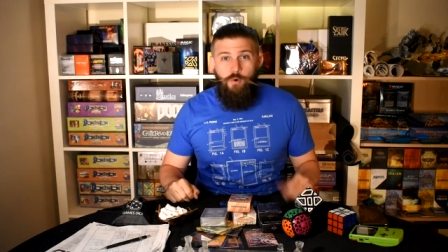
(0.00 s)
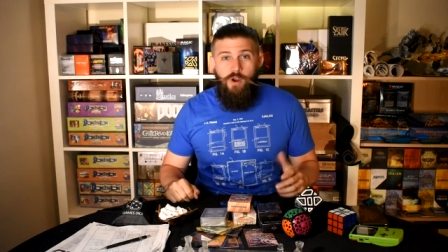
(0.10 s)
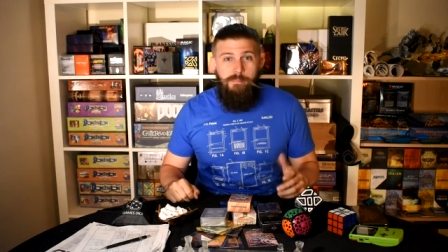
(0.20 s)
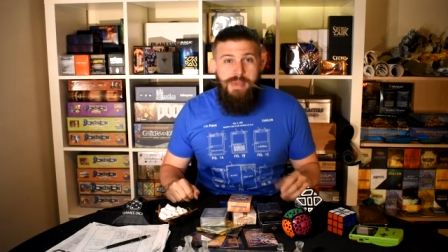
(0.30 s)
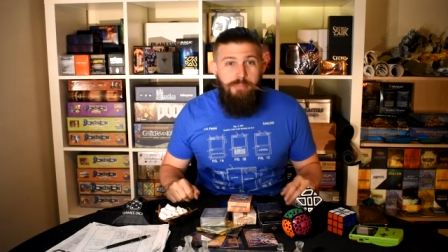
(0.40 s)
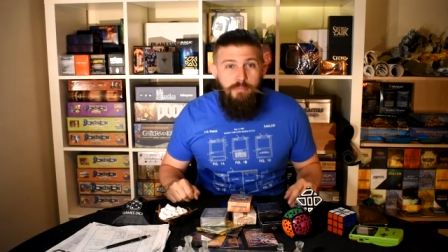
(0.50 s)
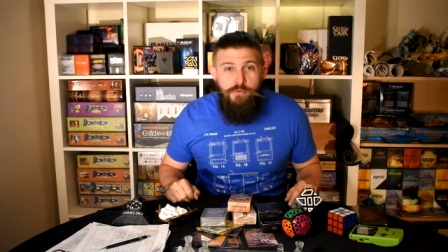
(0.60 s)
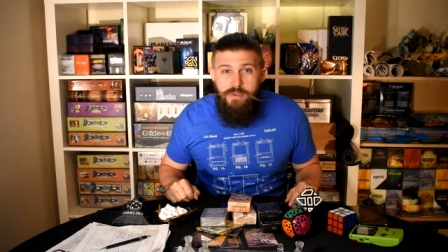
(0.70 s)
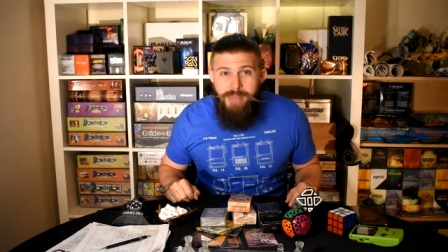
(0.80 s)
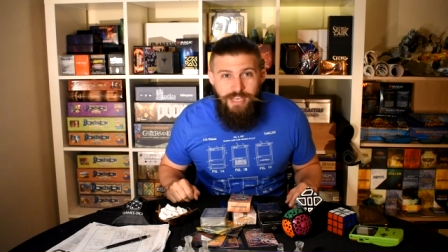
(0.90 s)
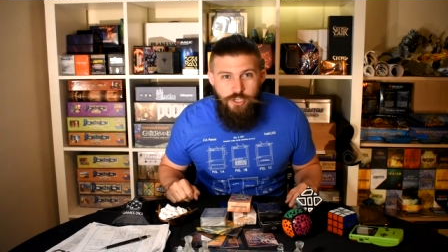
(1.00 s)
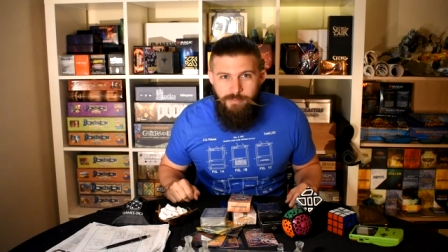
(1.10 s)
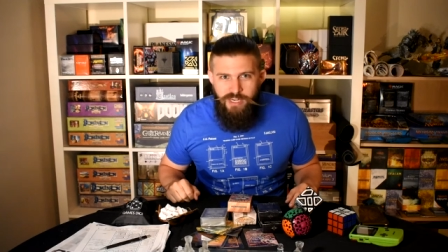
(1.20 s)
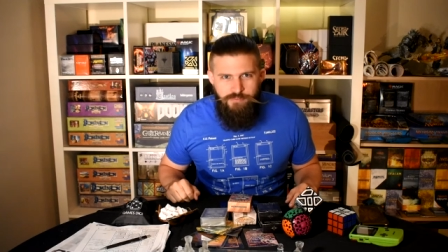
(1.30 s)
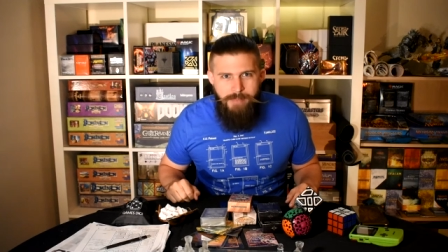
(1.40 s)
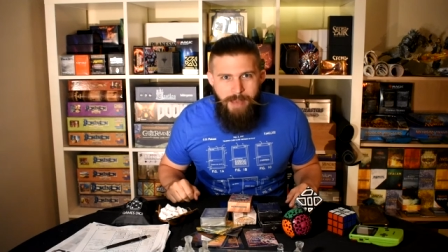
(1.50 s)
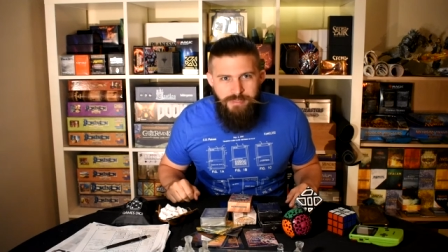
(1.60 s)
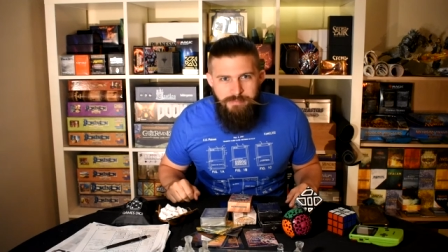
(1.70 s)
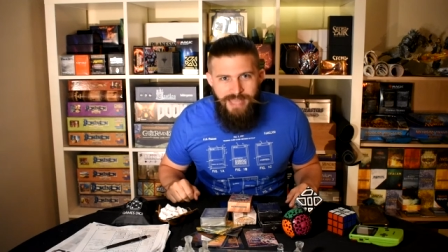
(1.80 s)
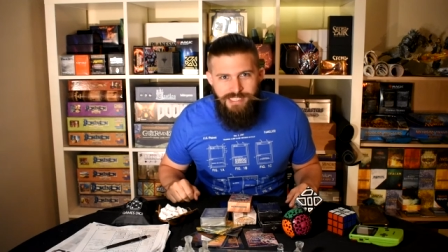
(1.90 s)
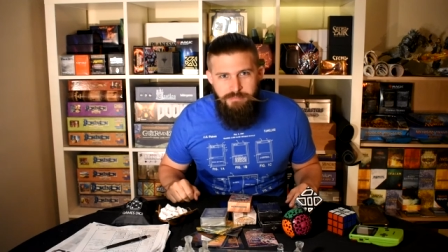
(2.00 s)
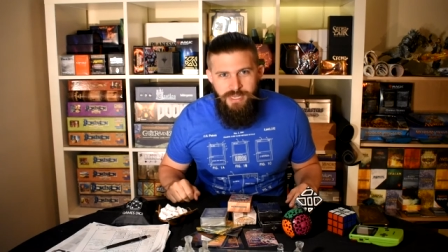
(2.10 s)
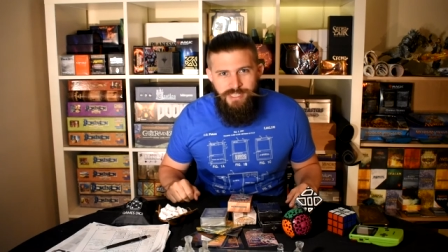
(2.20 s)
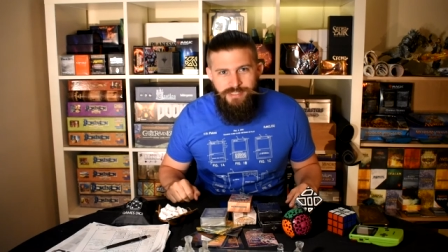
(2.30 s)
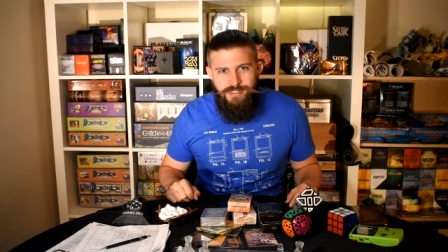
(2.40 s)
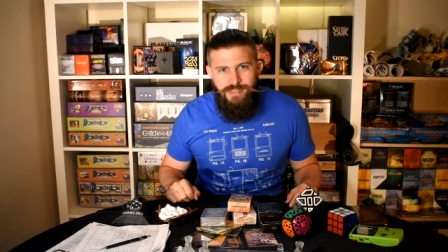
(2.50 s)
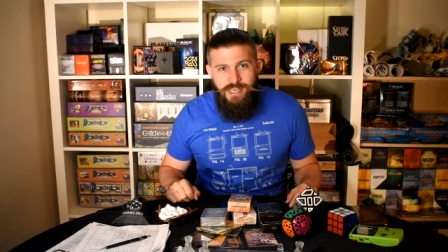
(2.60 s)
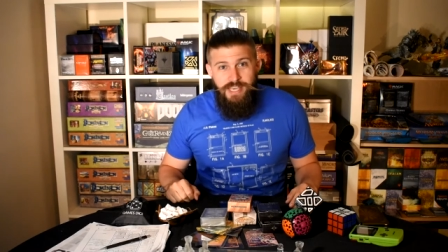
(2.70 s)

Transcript: or a meeple moving mastermind of maps, mats, and minis,